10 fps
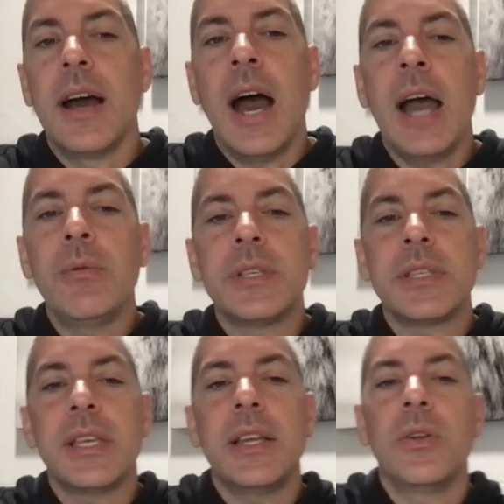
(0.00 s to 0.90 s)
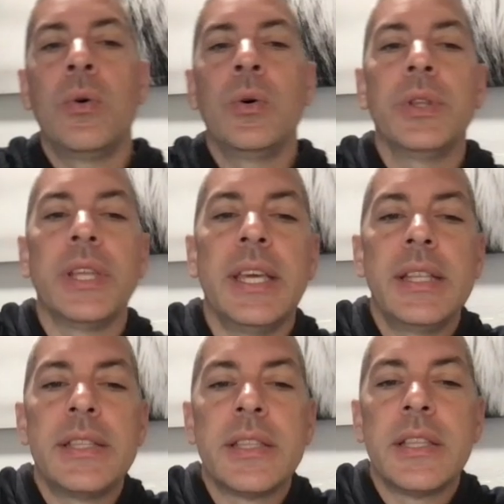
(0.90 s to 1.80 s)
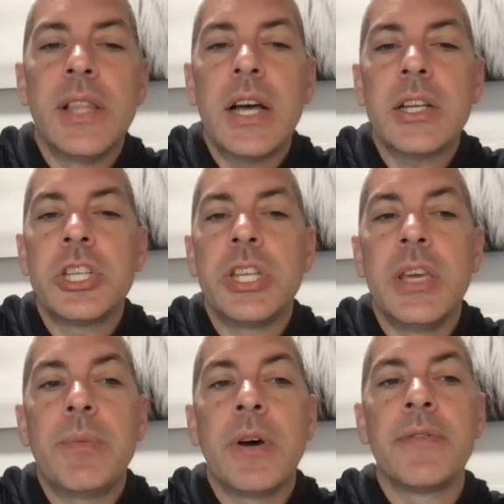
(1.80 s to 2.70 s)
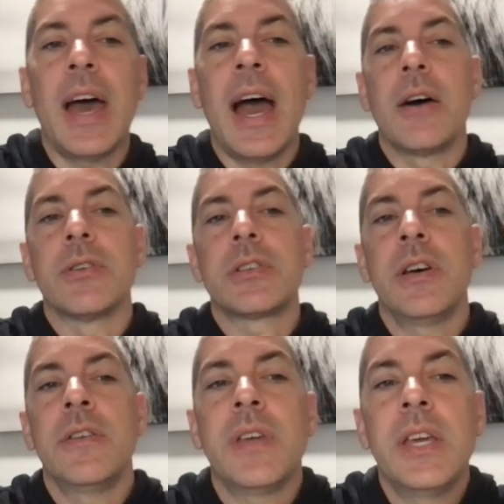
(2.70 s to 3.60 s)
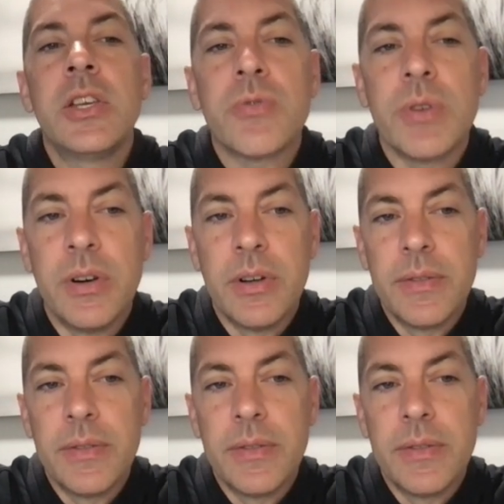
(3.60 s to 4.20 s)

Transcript: I was sent only to the lost sheep of the house of Israel.